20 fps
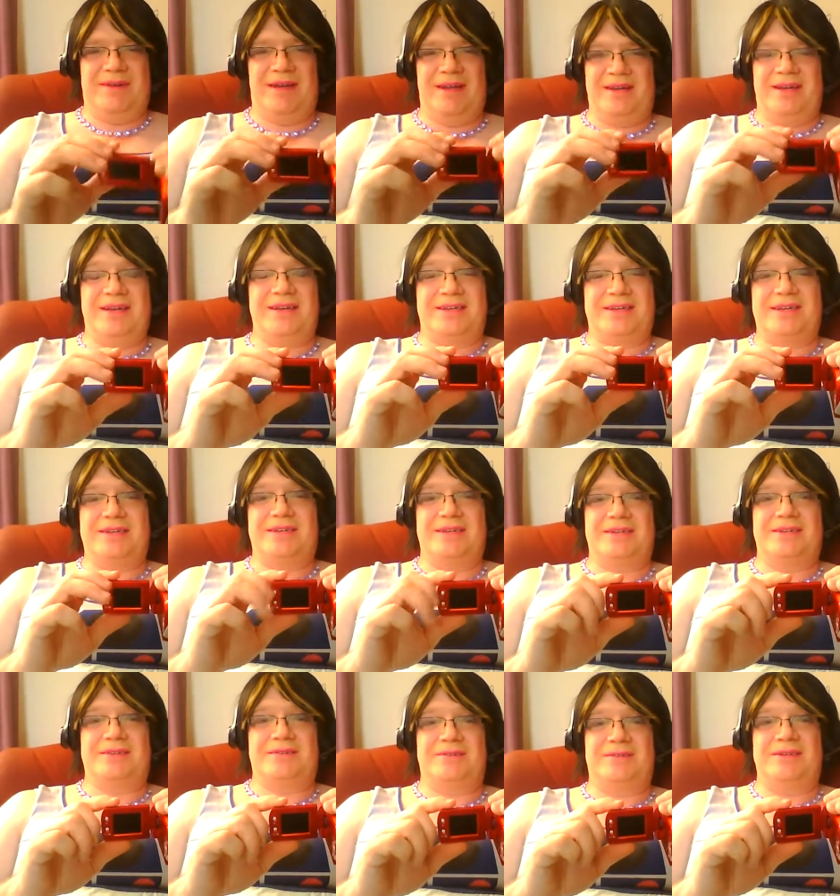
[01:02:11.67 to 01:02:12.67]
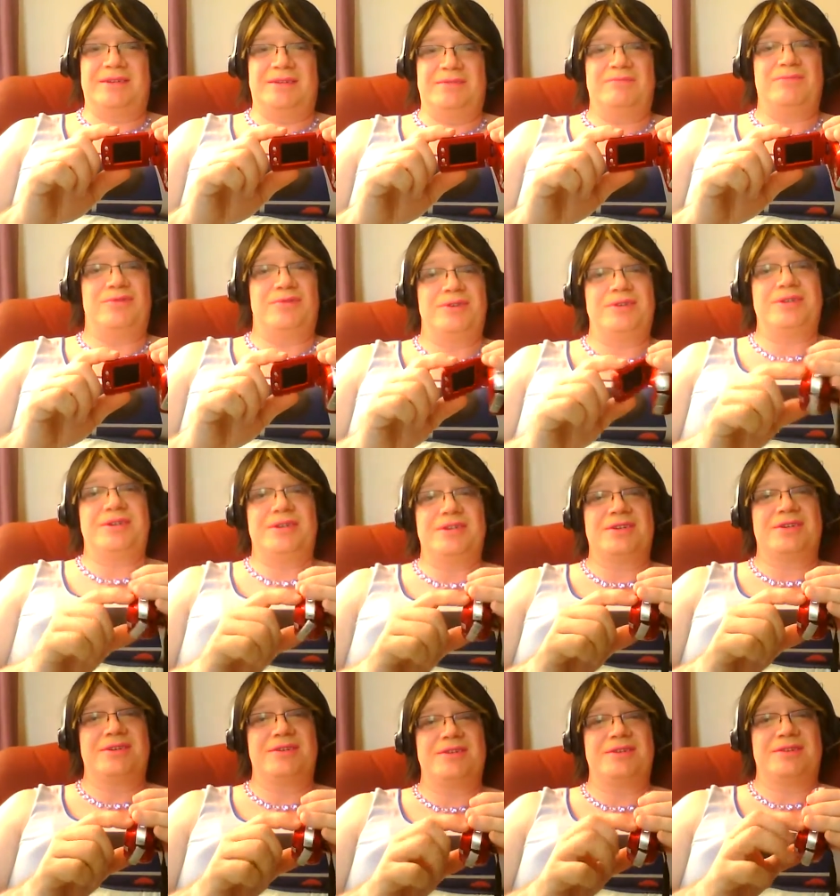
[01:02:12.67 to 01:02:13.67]
And yes, that's a screen, boys and
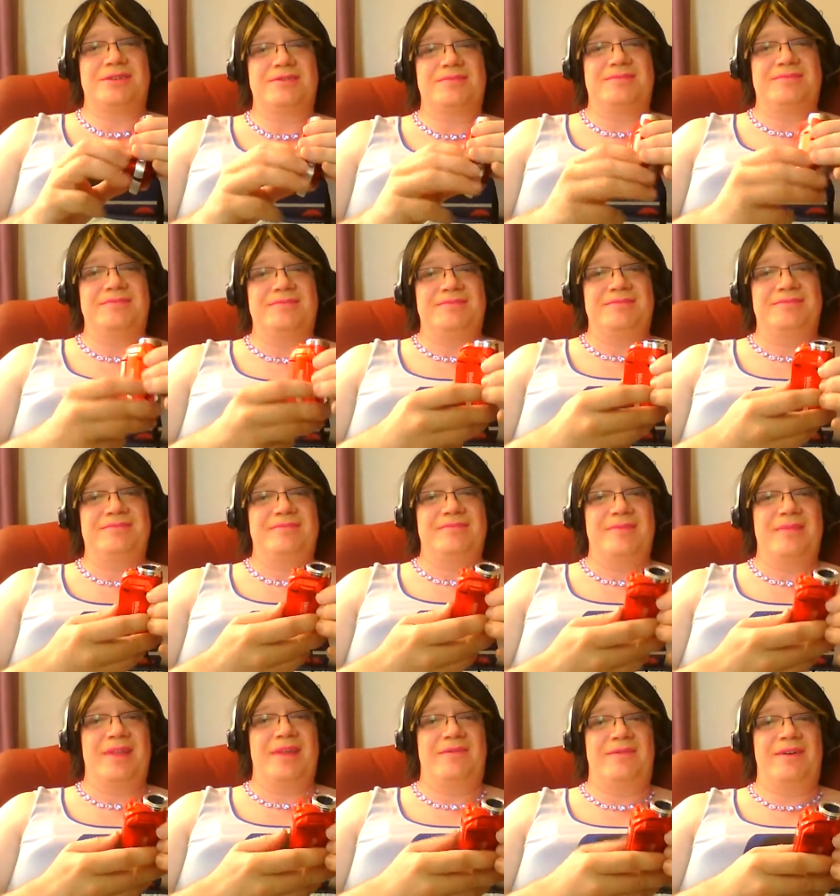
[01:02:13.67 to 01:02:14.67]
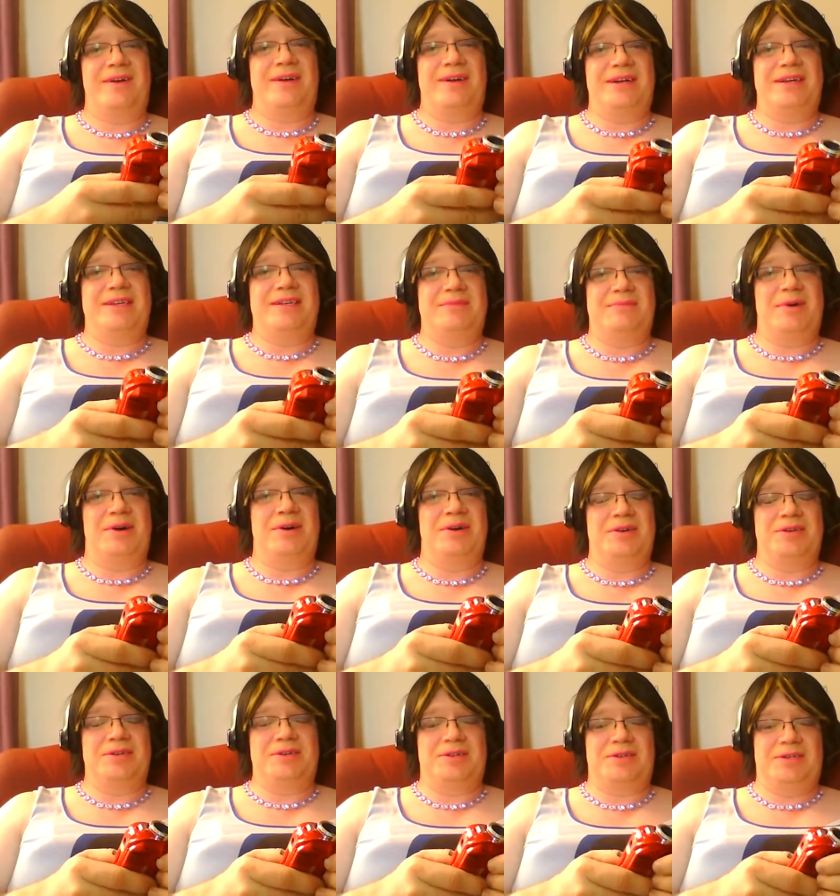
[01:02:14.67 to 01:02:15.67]
girls. Very
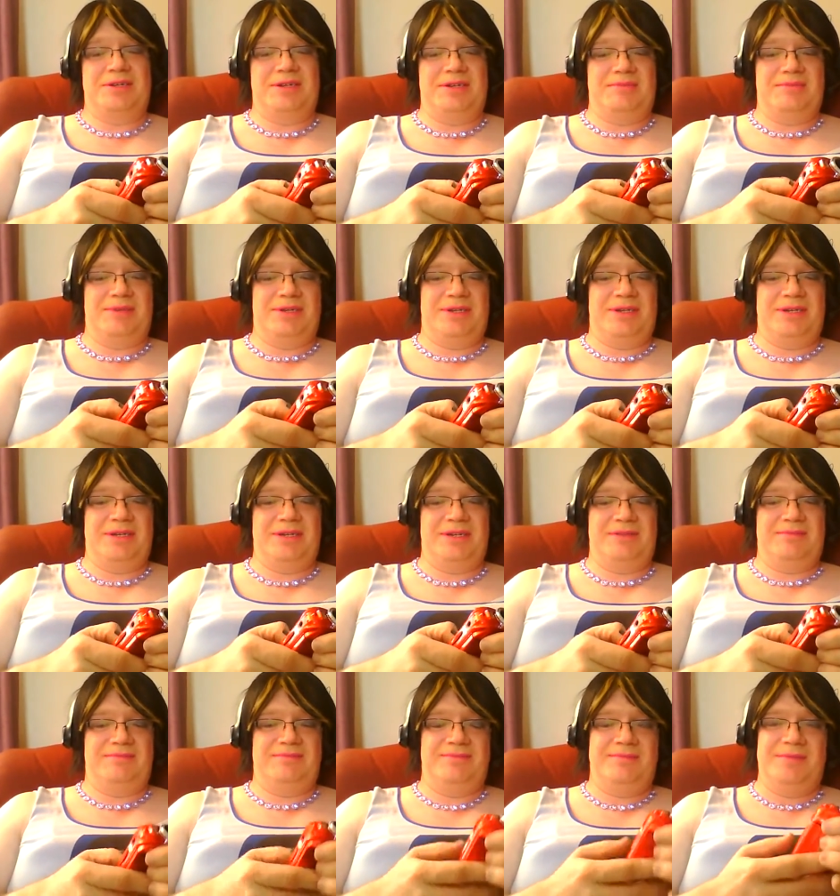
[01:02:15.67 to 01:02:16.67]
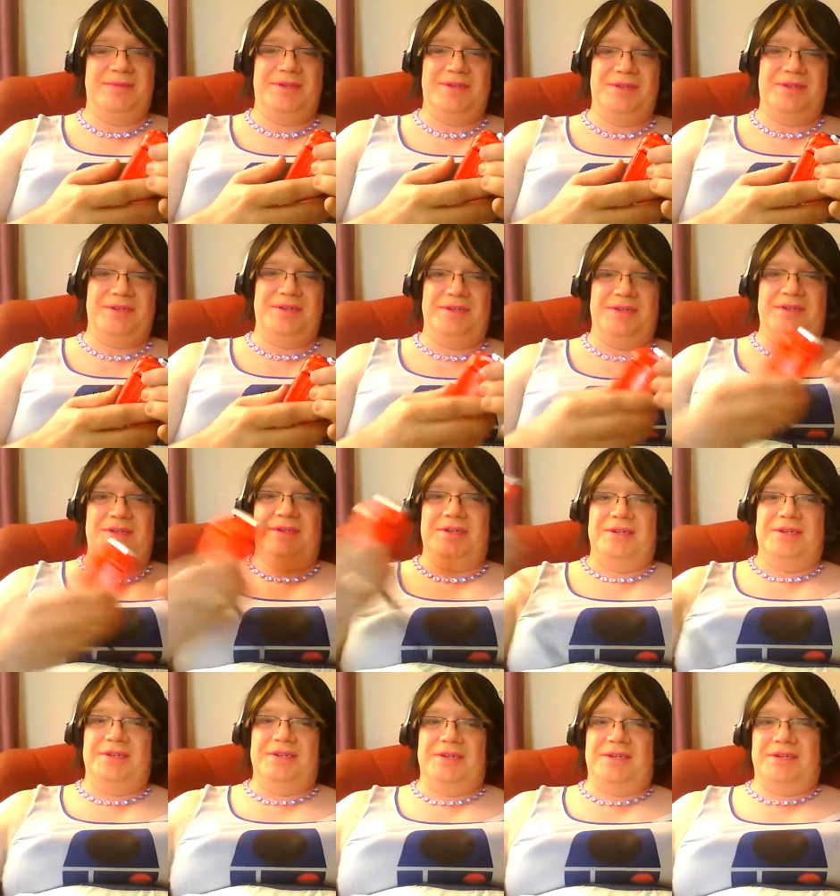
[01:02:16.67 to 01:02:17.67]
small screen, but hey.
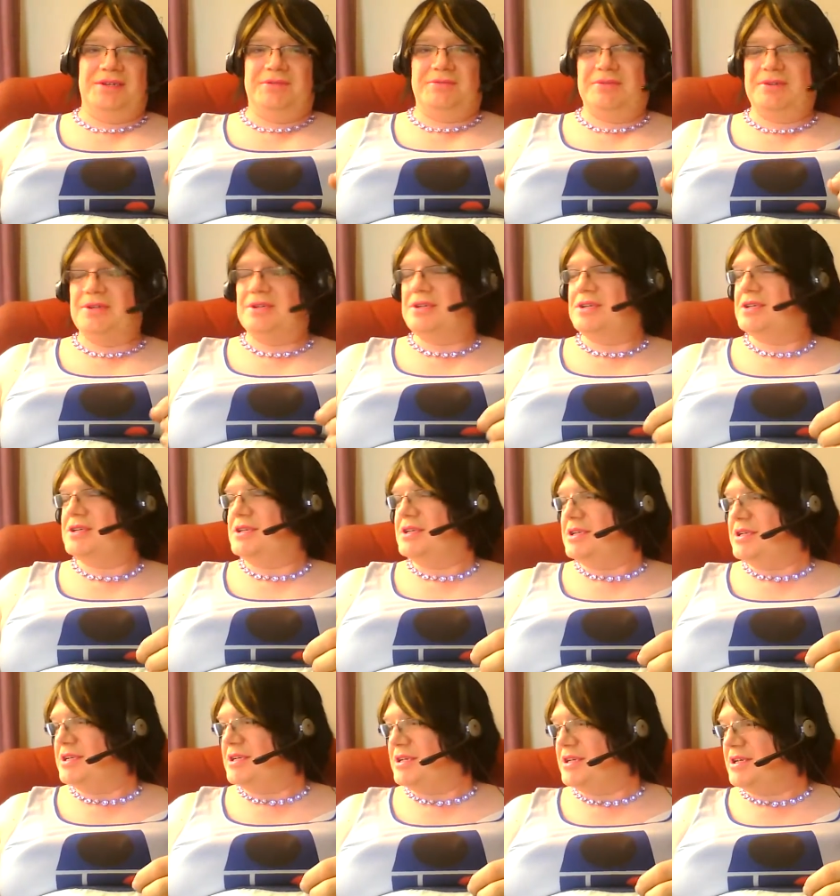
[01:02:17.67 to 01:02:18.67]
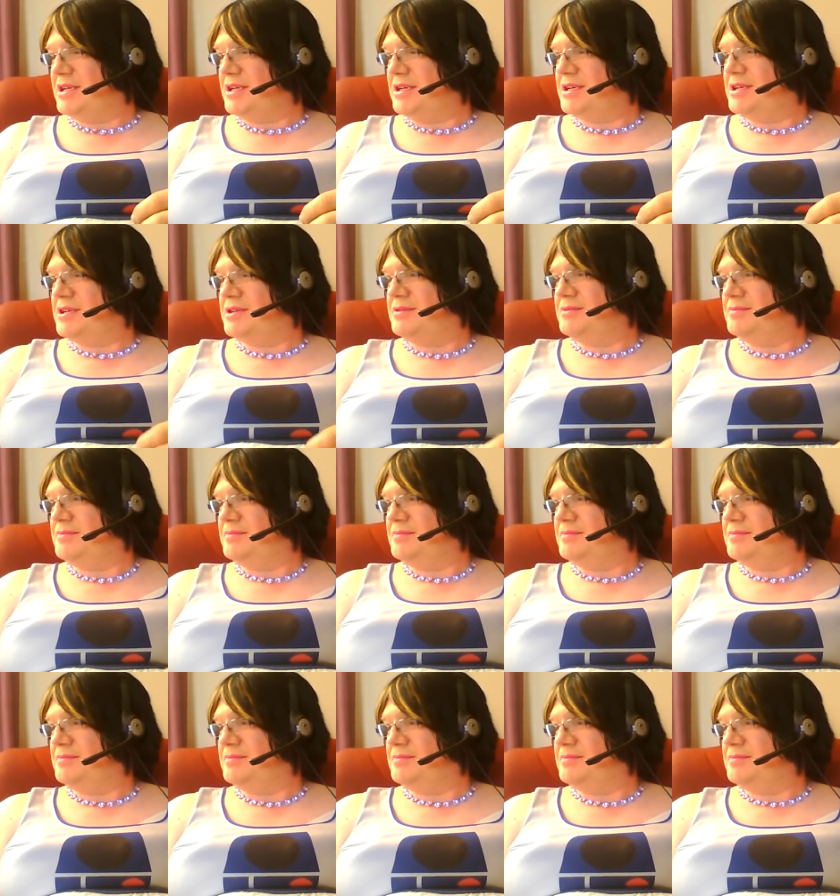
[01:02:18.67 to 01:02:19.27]
It works, nonetheless.